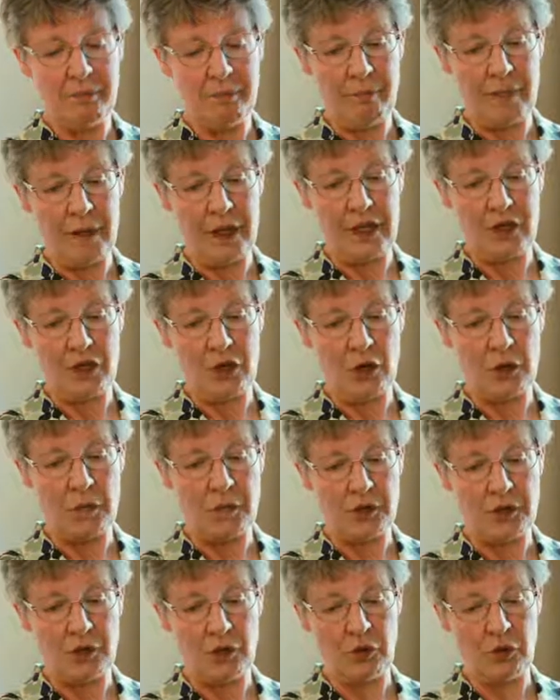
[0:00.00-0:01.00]
My
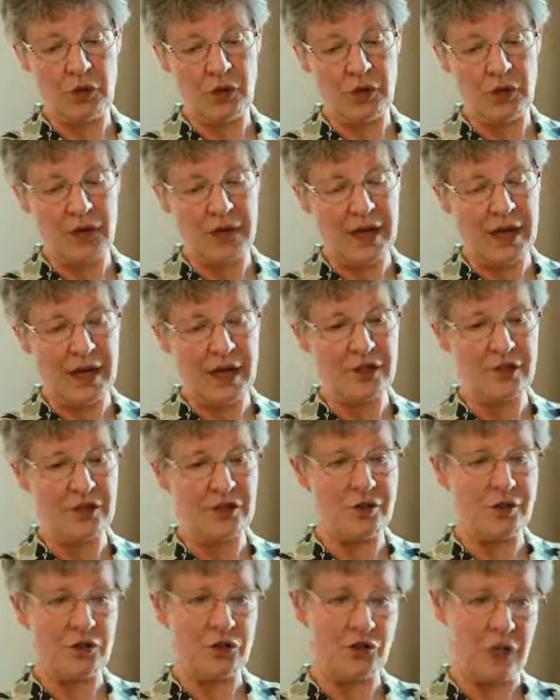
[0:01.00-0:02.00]
job was all the
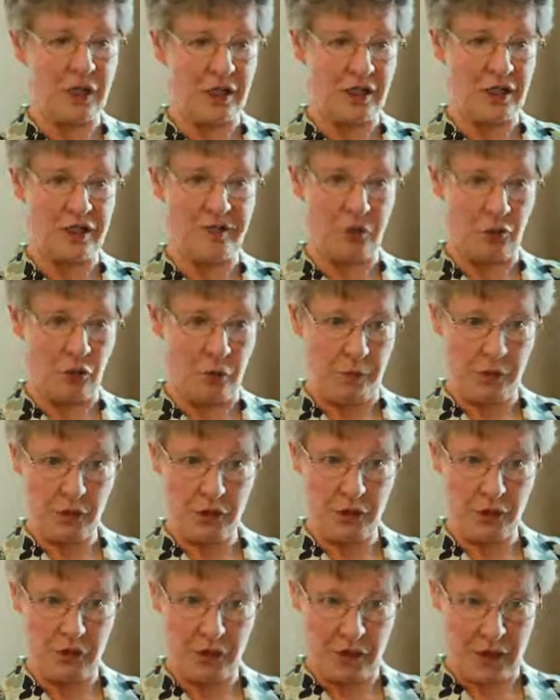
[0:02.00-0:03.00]
connectors and
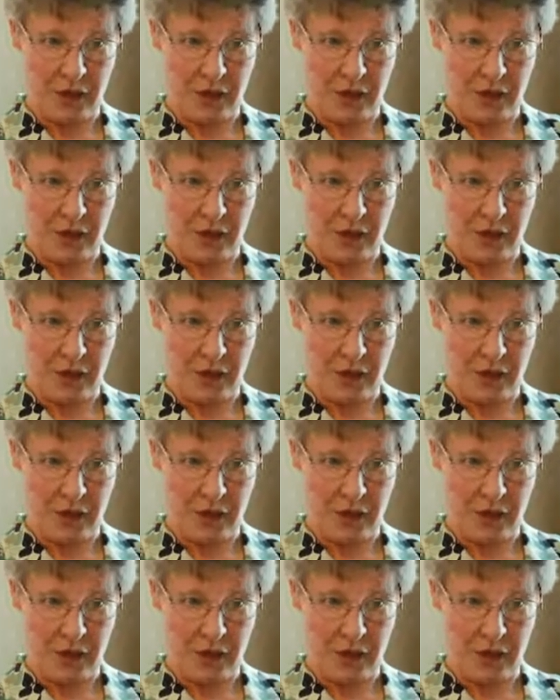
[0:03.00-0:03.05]
transformers.